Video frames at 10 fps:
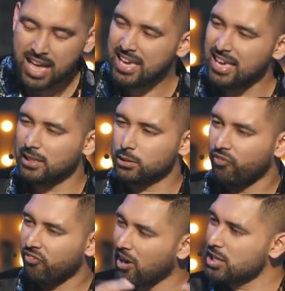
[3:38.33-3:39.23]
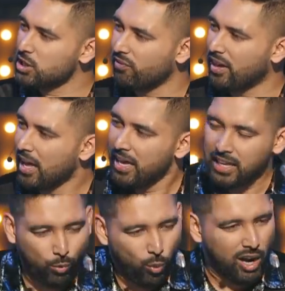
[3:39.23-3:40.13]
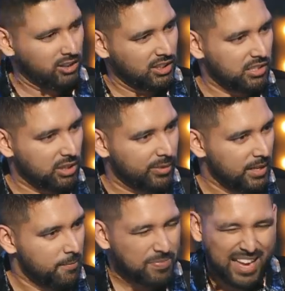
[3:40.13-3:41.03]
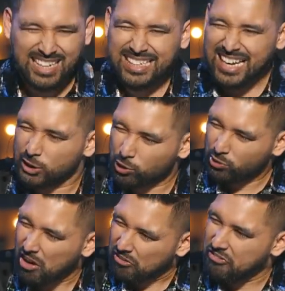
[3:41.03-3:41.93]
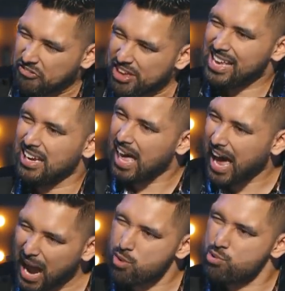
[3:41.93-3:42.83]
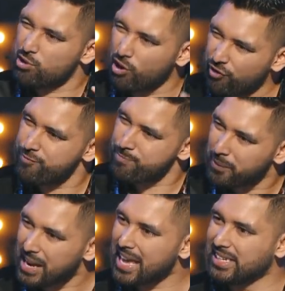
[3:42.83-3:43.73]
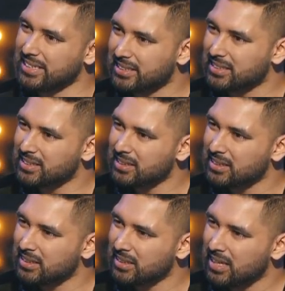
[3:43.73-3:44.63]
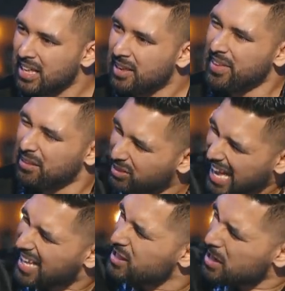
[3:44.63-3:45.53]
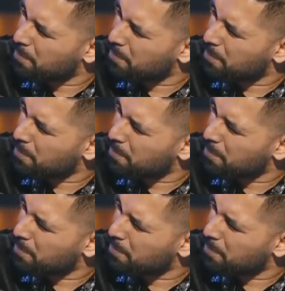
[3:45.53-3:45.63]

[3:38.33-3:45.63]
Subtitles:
He has floods of it. He walks into it and does not feel out of place. Now that's a